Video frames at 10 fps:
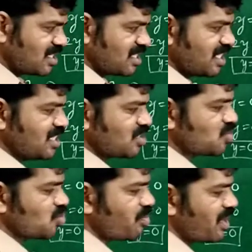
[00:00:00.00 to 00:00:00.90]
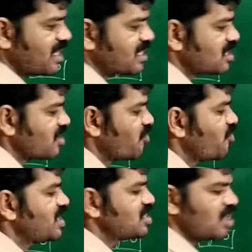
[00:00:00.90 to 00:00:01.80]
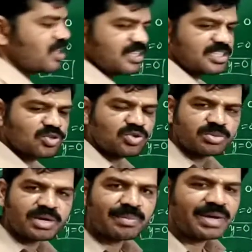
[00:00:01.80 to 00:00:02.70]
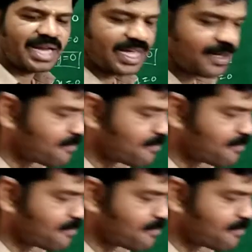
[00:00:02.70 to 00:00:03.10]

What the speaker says: These 2 points, if we join, it's going to become a line.